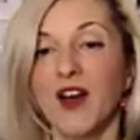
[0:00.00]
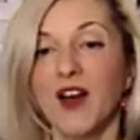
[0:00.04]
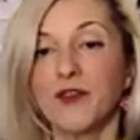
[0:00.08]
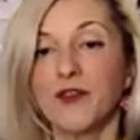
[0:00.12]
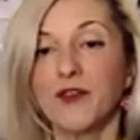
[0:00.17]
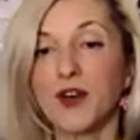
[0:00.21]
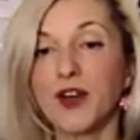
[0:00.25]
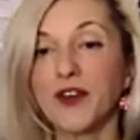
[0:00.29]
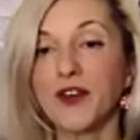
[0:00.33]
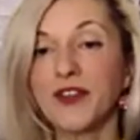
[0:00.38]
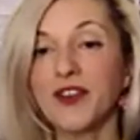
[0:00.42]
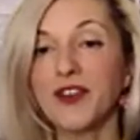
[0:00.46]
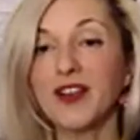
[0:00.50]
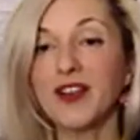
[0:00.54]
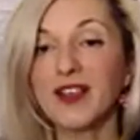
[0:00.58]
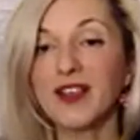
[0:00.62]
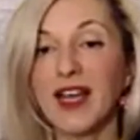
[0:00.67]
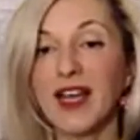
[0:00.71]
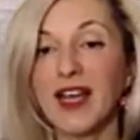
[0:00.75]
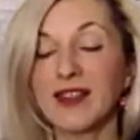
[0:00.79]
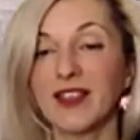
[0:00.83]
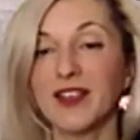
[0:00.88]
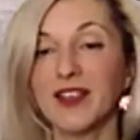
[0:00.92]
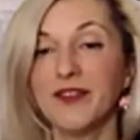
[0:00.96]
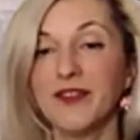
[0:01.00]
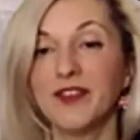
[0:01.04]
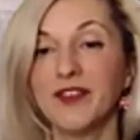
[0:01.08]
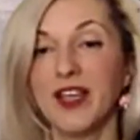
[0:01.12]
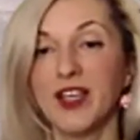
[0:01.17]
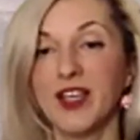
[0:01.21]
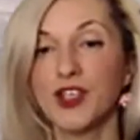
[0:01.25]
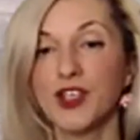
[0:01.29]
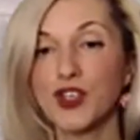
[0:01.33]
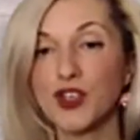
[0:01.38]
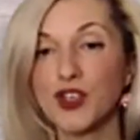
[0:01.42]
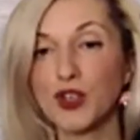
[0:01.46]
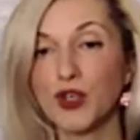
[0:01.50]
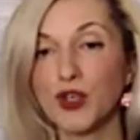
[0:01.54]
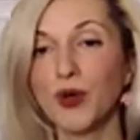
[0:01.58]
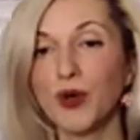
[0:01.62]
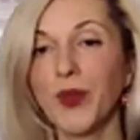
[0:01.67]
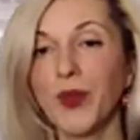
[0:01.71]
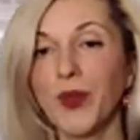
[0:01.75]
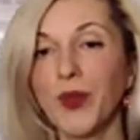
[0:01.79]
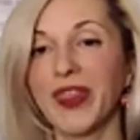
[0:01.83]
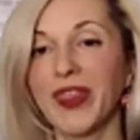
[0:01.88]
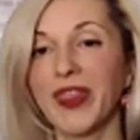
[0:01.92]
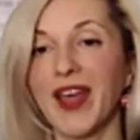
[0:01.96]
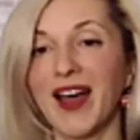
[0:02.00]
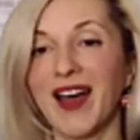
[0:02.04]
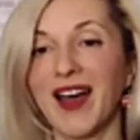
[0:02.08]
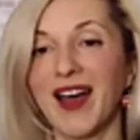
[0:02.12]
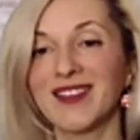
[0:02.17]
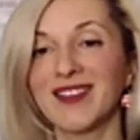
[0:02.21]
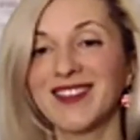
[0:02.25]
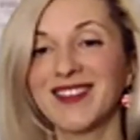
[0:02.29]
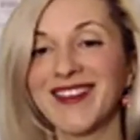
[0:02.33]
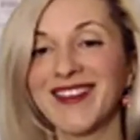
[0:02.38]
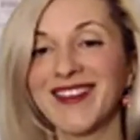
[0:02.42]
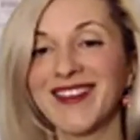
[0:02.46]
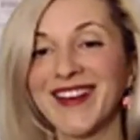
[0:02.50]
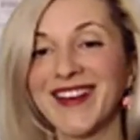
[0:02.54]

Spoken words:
for fear that if they showed that,